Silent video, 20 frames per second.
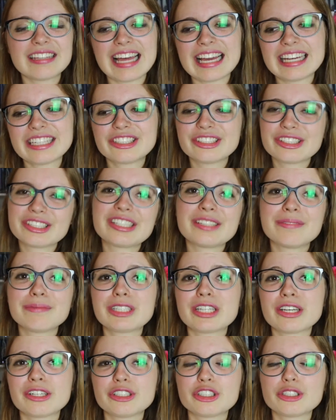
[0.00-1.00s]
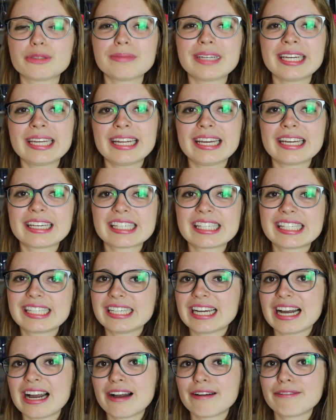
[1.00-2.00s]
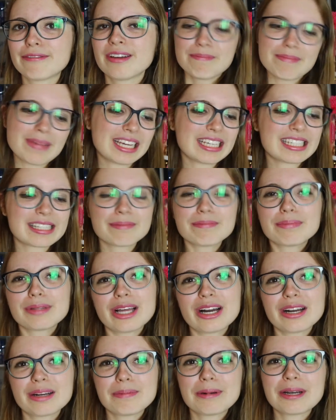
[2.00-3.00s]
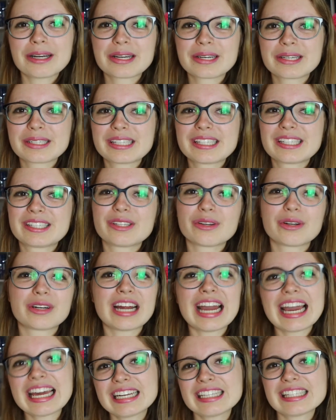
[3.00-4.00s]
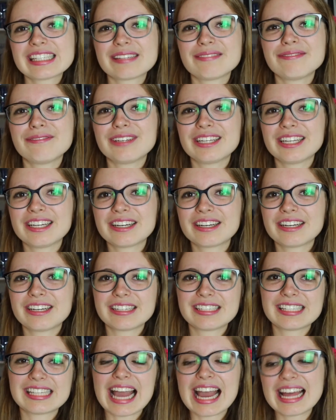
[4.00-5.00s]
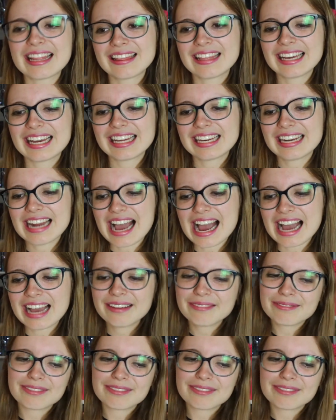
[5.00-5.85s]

like do some social media stuff, make some blog posts or edit some videos, and then I